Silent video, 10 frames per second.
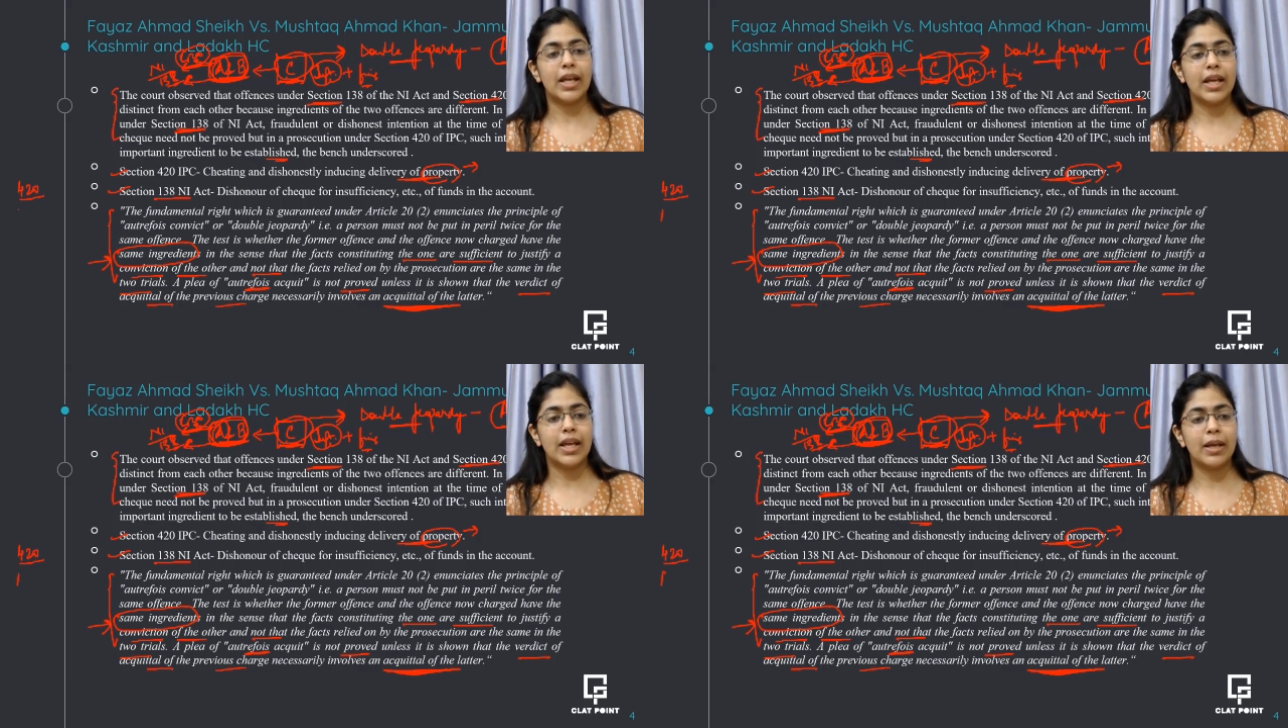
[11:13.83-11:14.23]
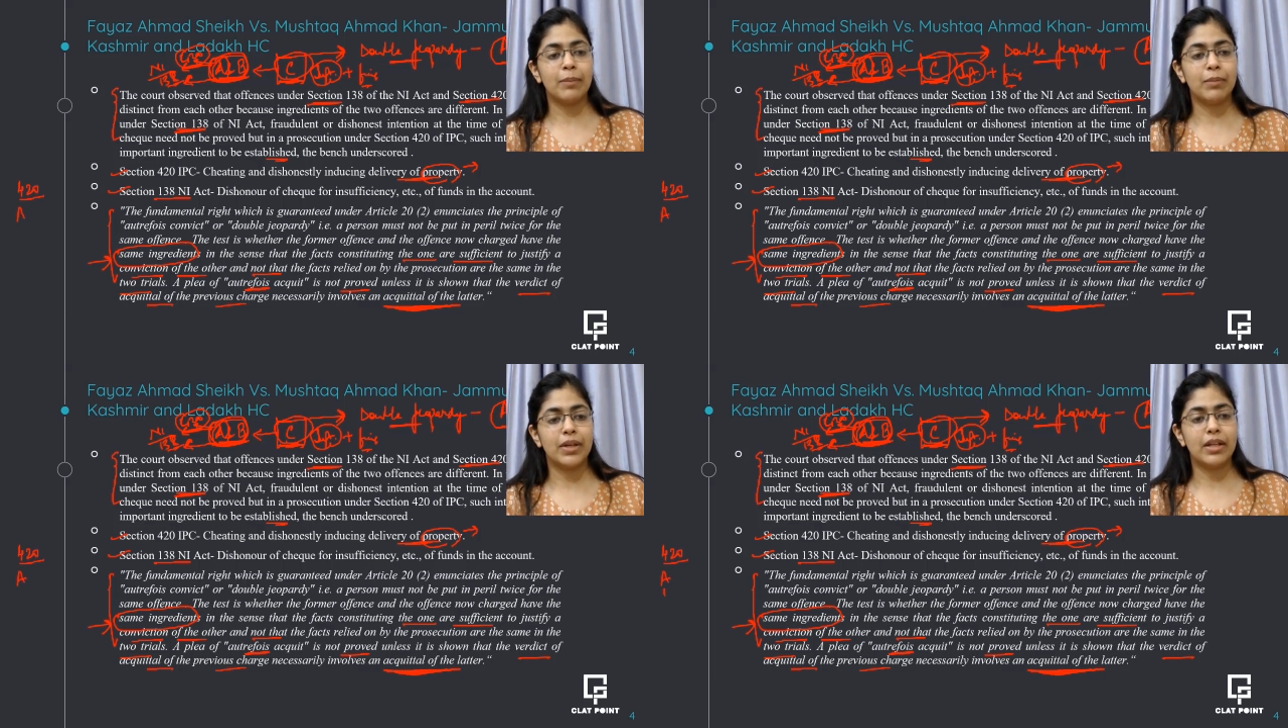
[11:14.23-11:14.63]
A,
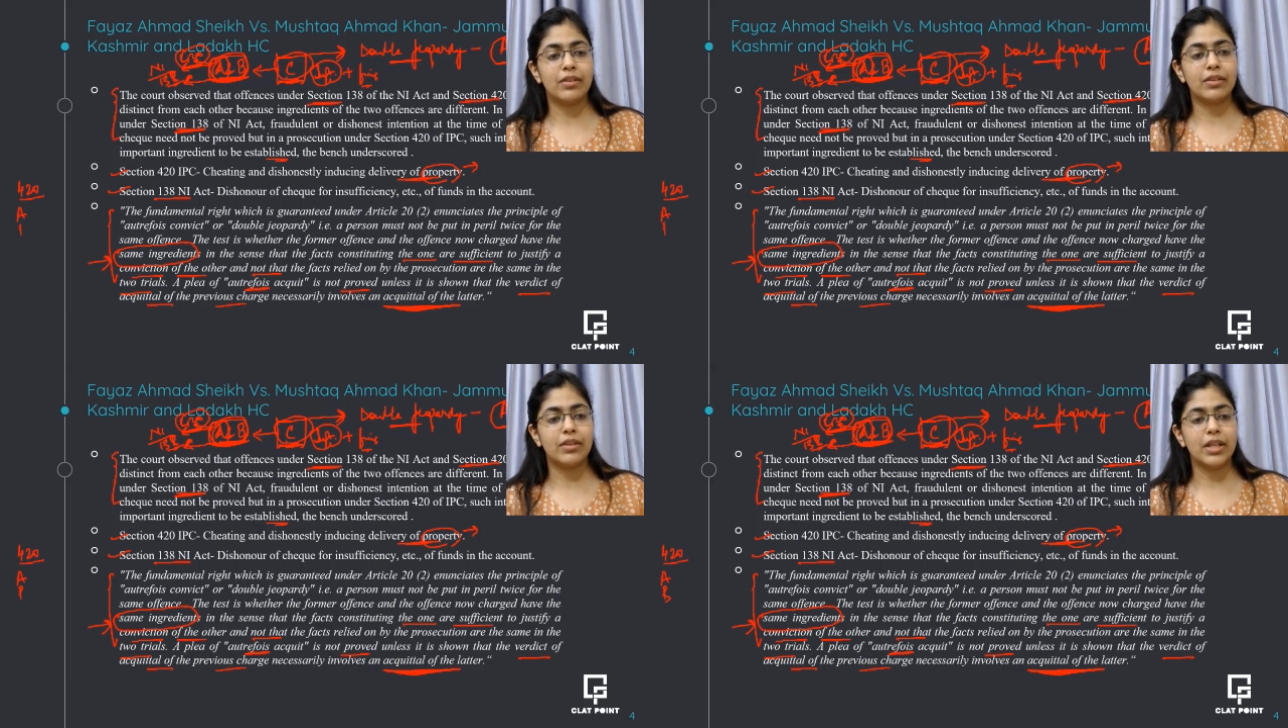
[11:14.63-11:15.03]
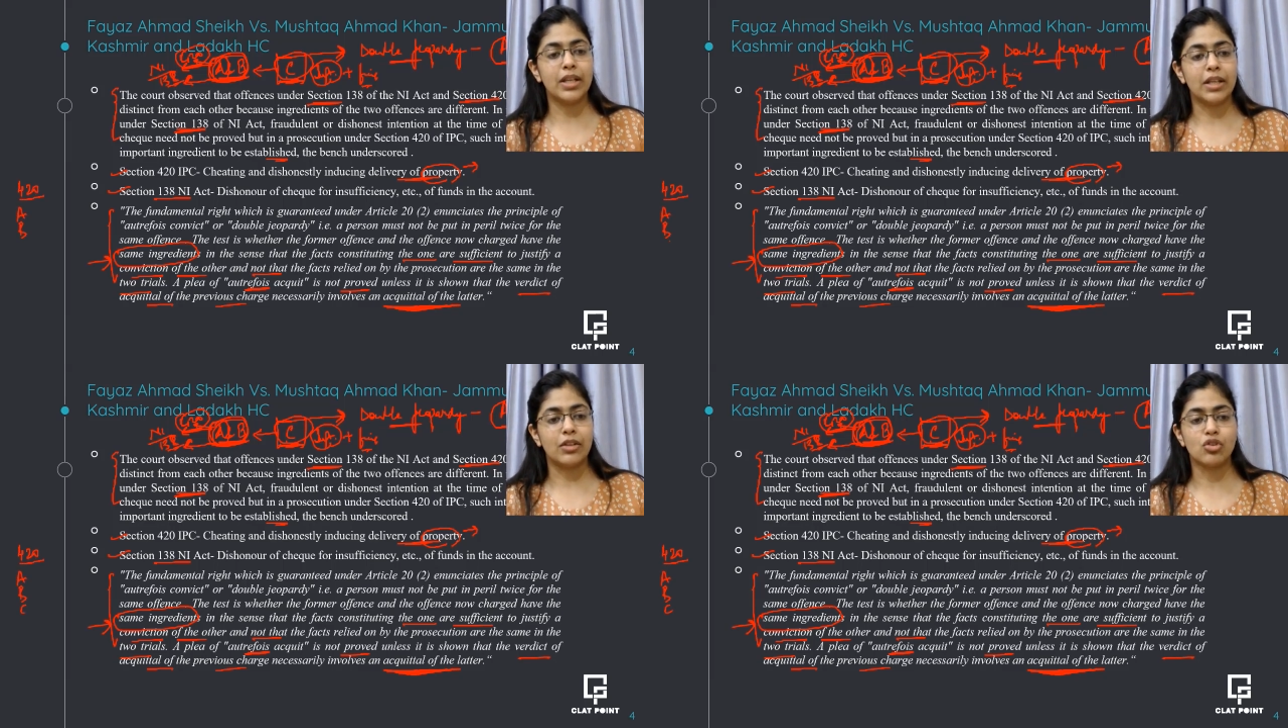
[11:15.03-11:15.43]
B, C
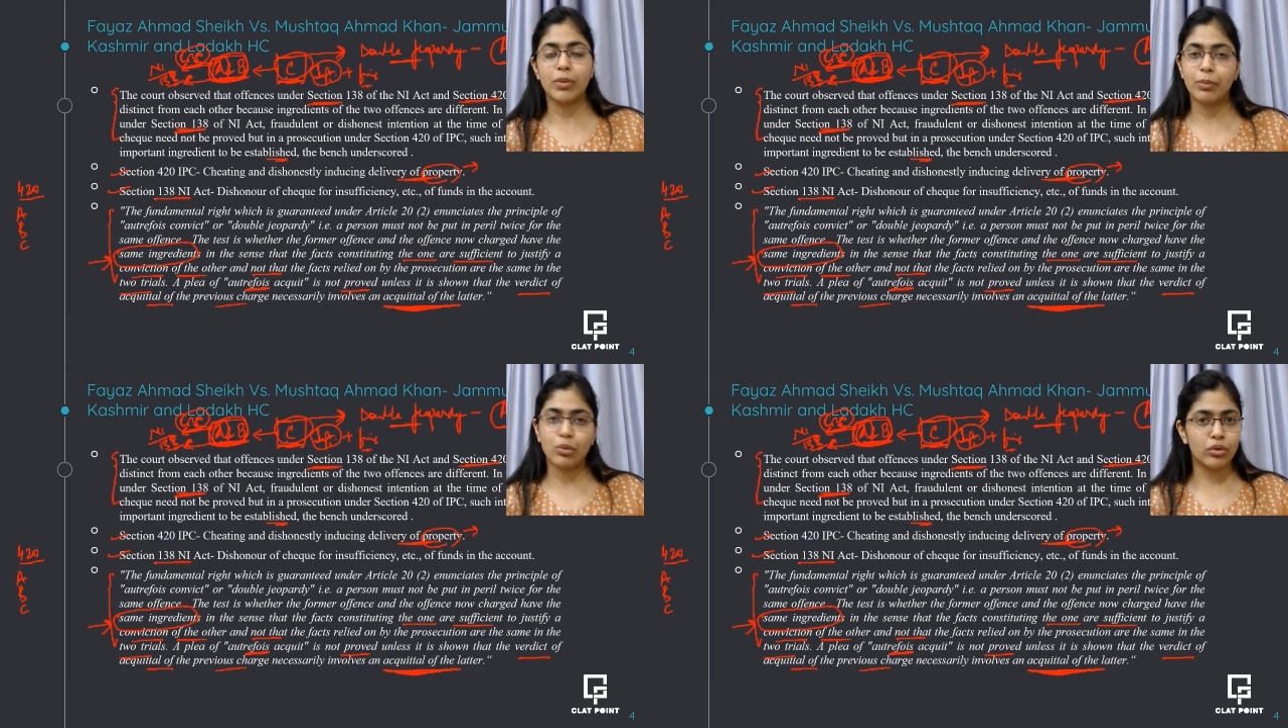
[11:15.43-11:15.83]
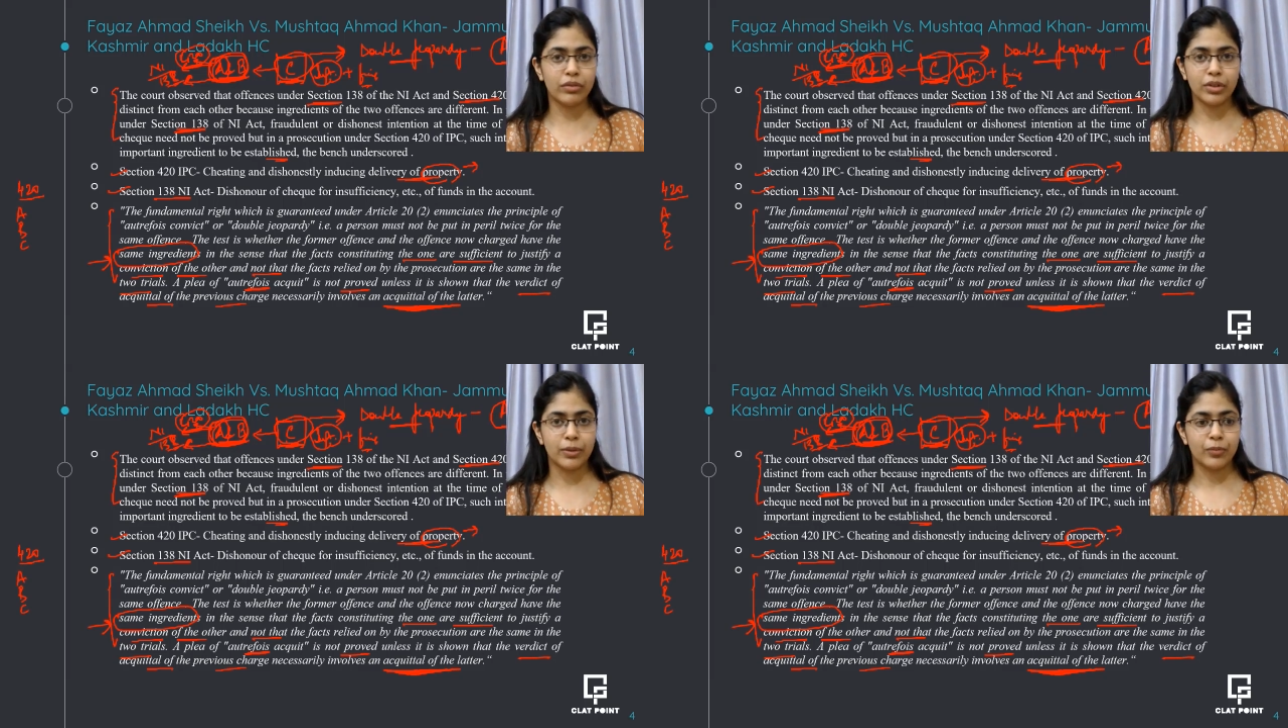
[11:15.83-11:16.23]
needs to be proved